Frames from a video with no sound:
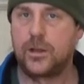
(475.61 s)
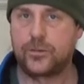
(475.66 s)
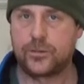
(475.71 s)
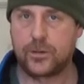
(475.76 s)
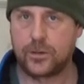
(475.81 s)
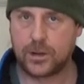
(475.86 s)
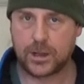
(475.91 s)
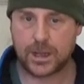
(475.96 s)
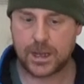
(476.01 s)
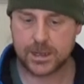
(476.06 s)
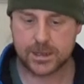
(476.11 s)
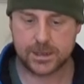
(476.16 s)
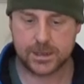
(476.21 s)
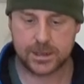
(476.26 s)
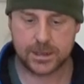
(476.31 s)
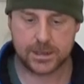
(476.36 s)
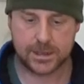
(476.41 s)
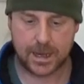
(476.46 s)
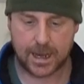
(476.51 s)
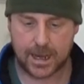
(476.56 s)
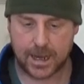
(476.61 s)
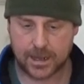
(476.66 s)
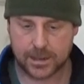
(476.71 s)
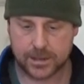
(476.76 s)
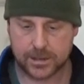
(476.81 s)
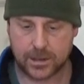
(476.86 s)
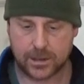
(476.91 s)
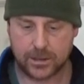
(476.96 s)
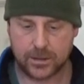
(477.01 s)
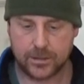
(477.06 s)
sunglasses,
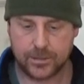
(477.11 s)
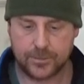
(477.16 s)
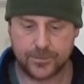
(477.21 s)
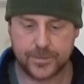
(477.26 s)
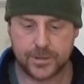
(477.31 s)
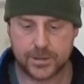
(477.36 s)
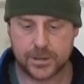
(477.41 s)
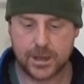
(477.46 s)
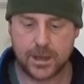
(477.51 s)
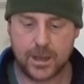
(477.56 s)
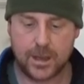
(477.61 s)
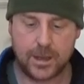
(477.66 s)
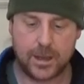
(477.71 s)
hats, gloves,